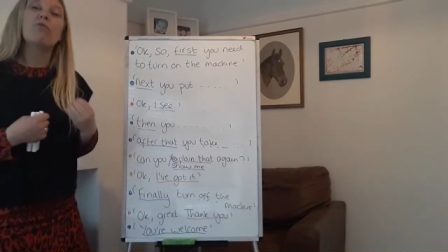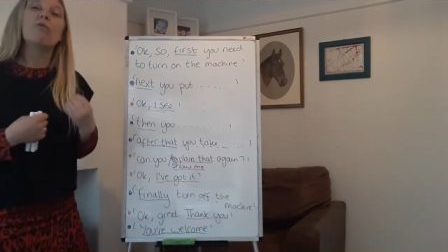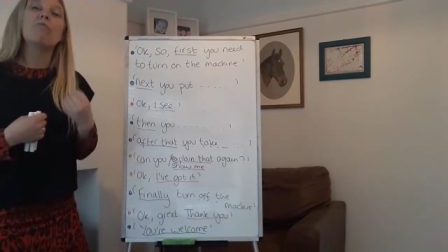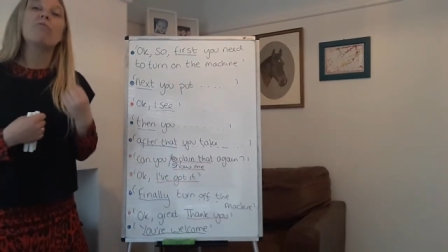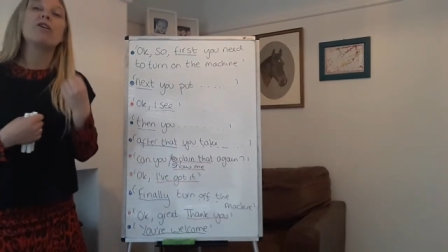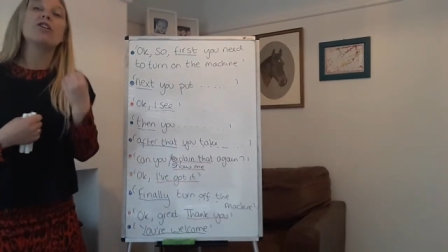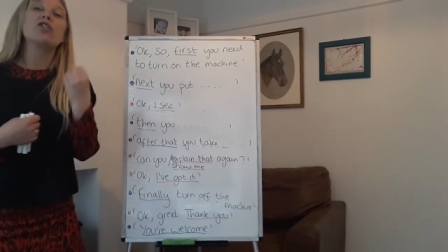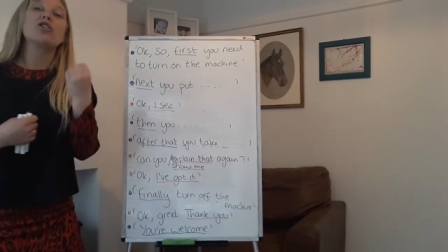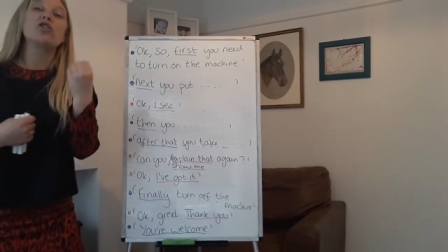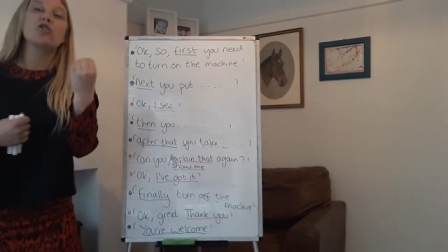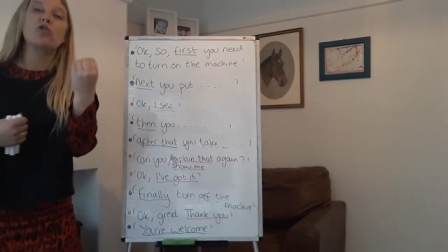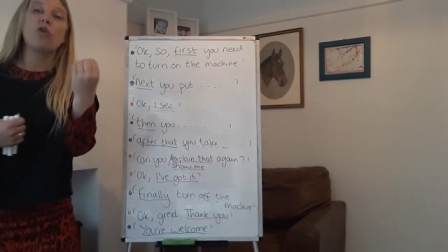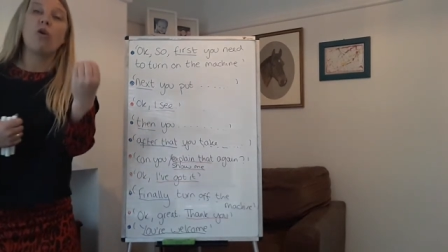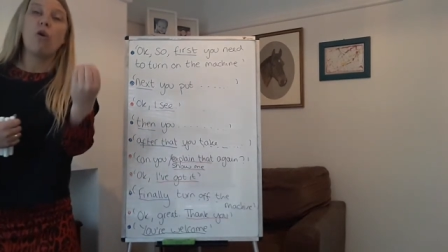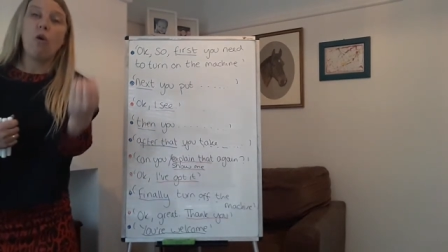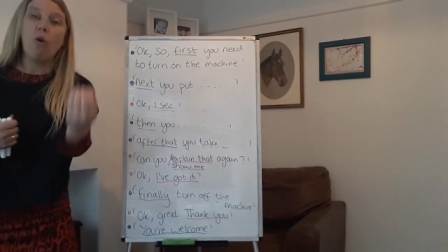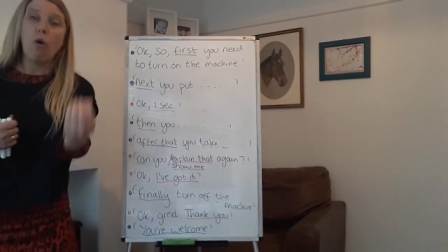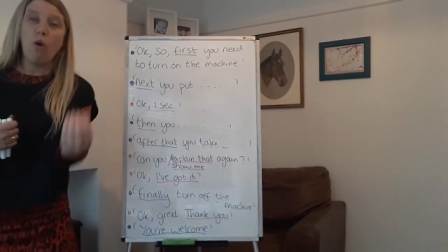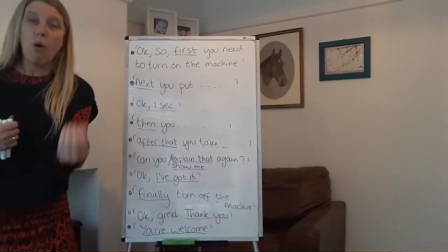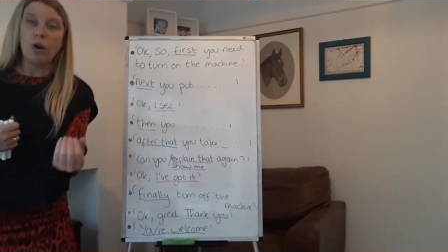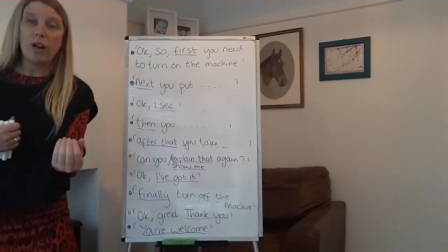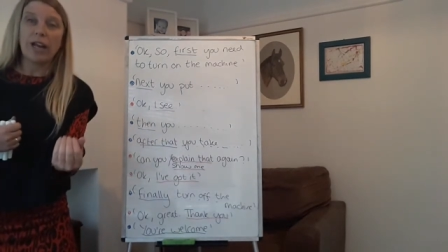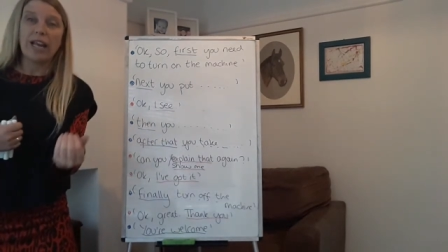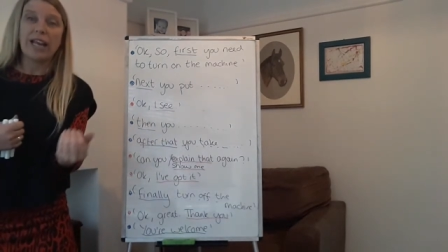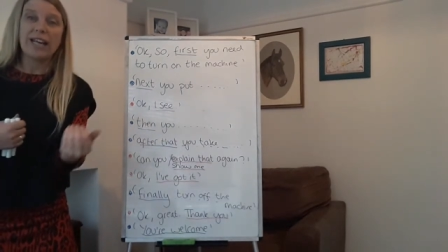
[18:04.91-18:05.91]
when we're
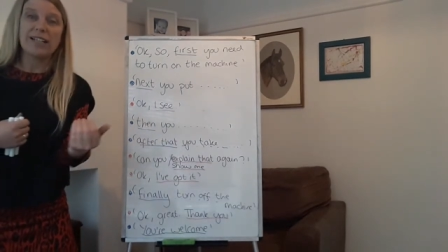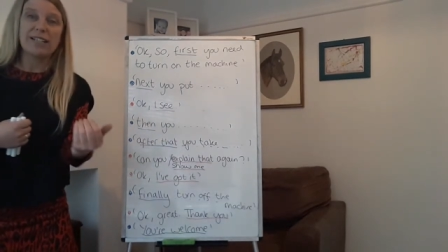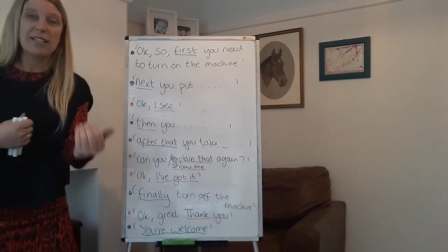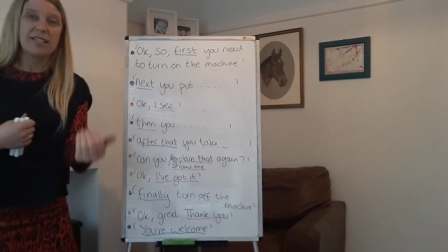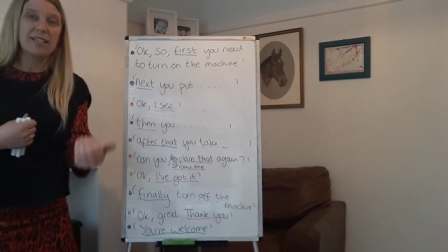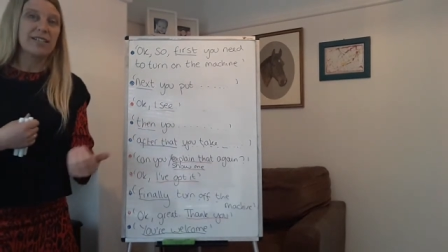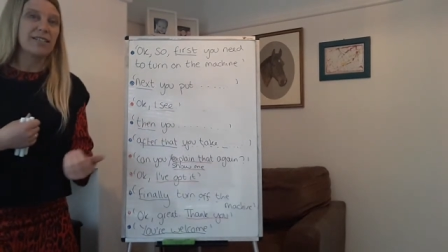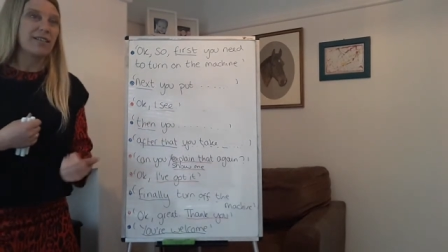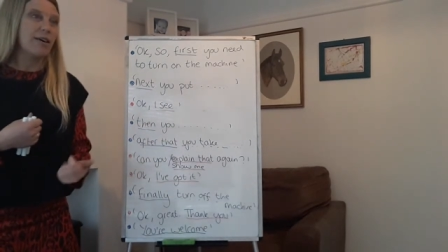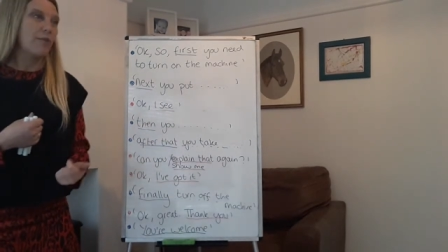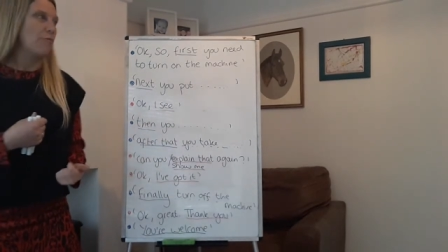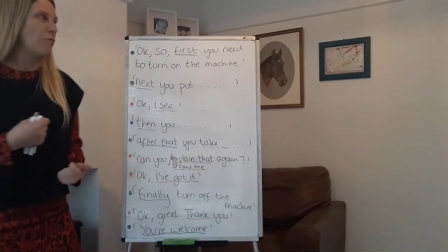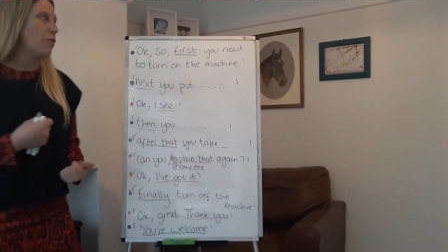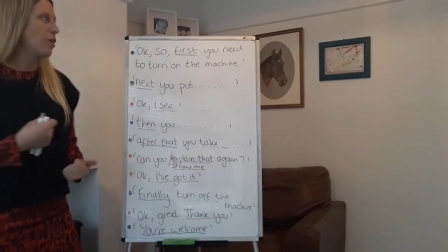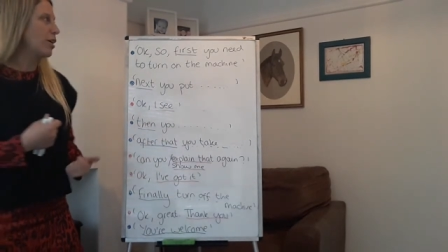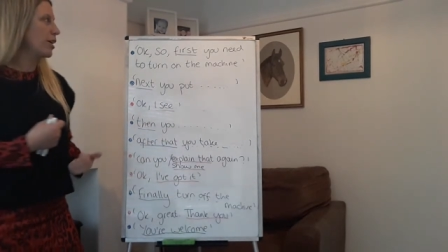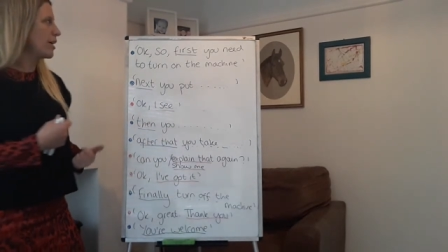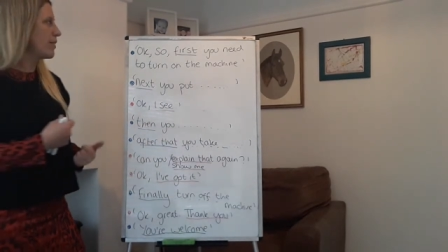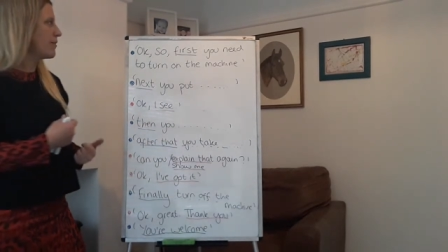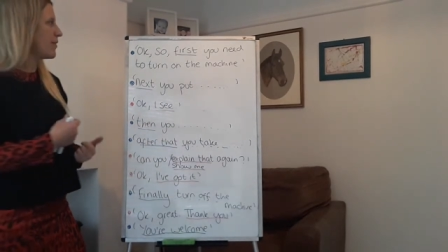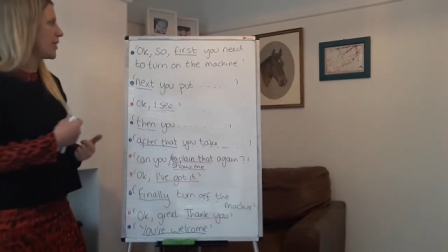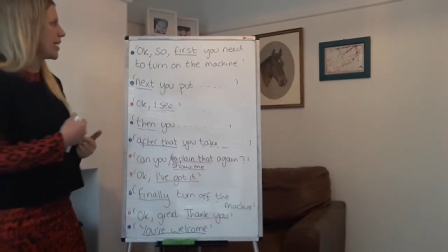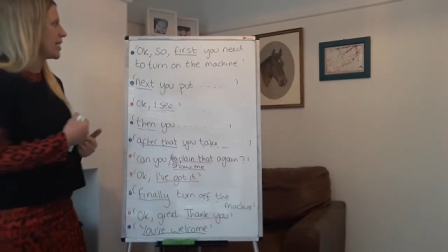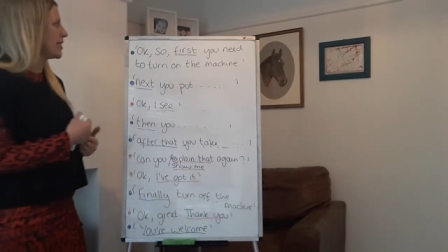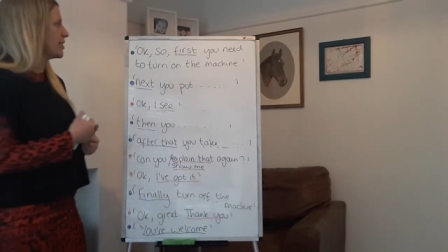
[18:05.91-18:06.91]
talking to someone
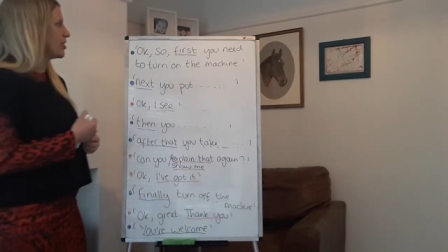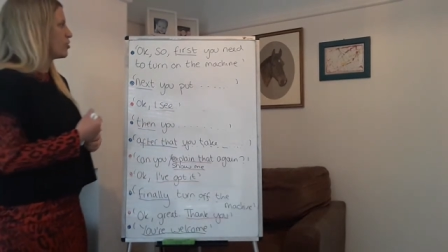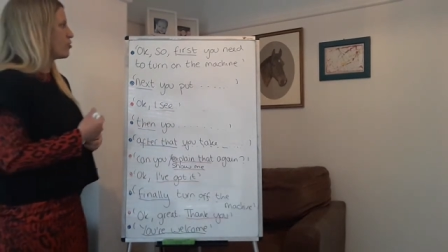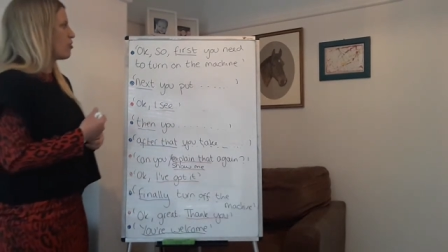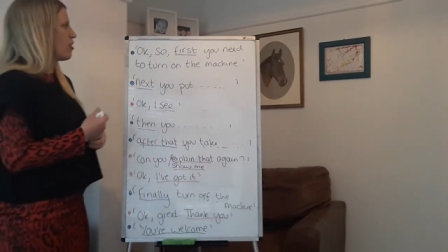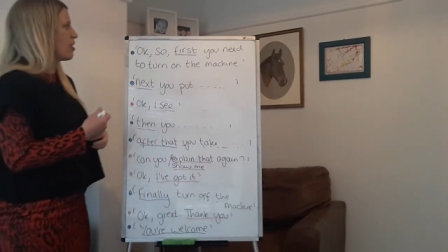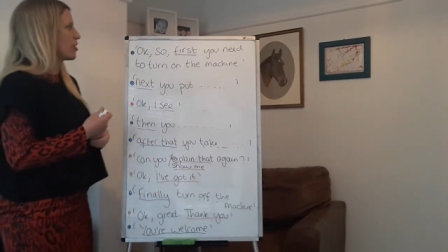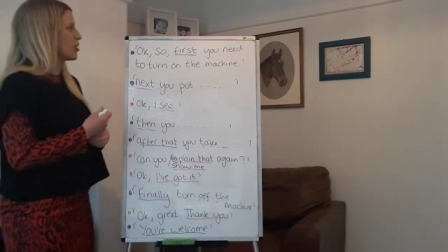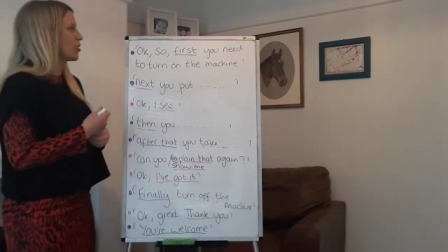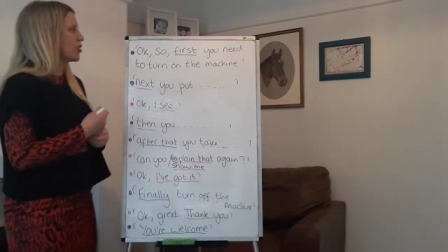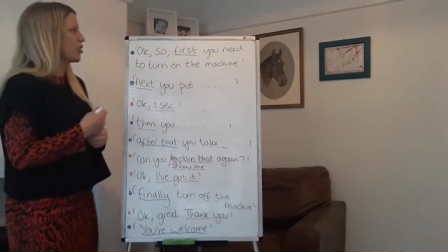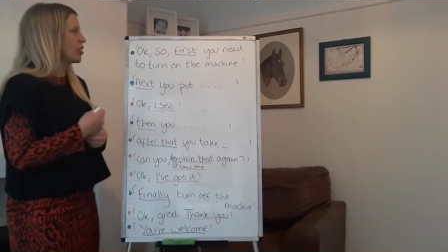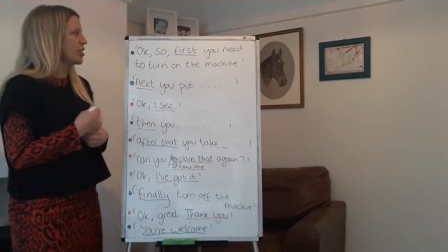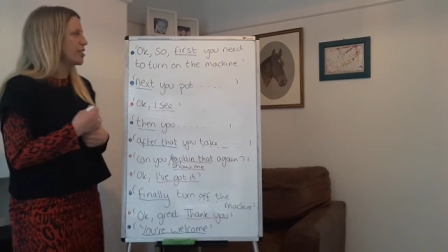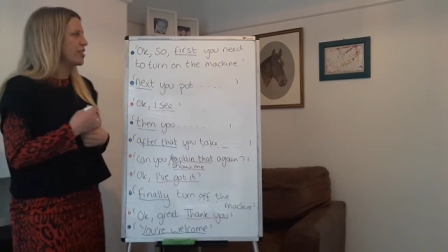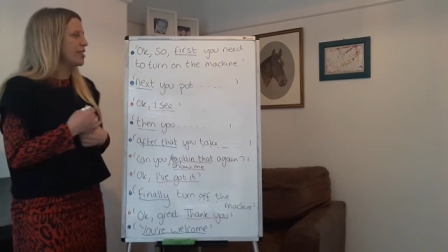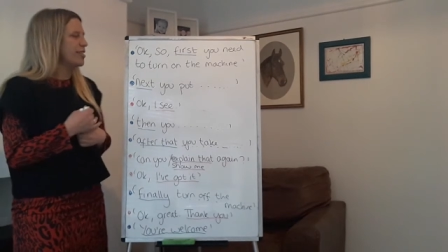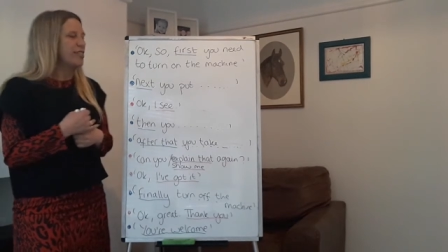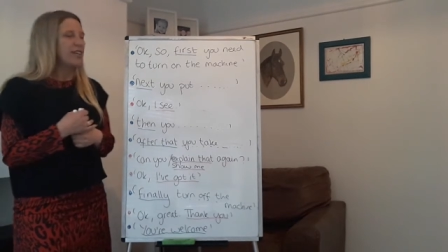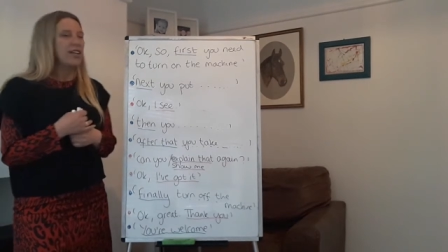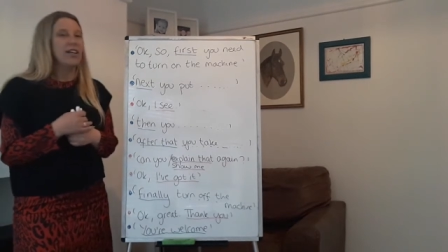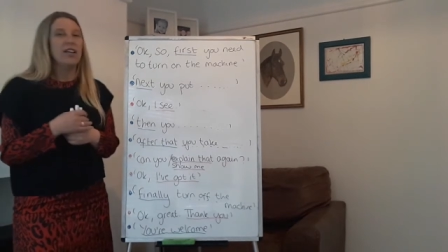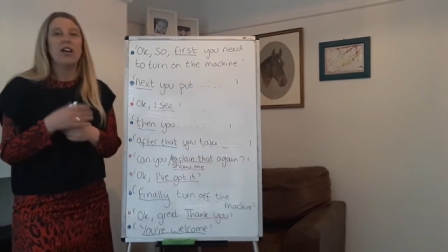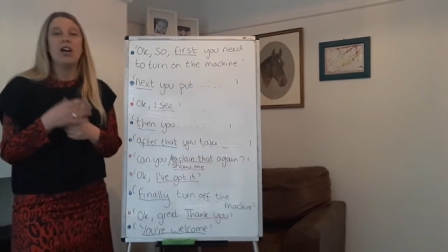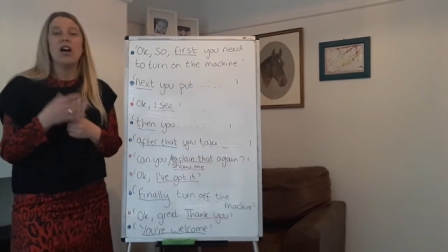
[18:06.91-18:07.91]
giving instructions.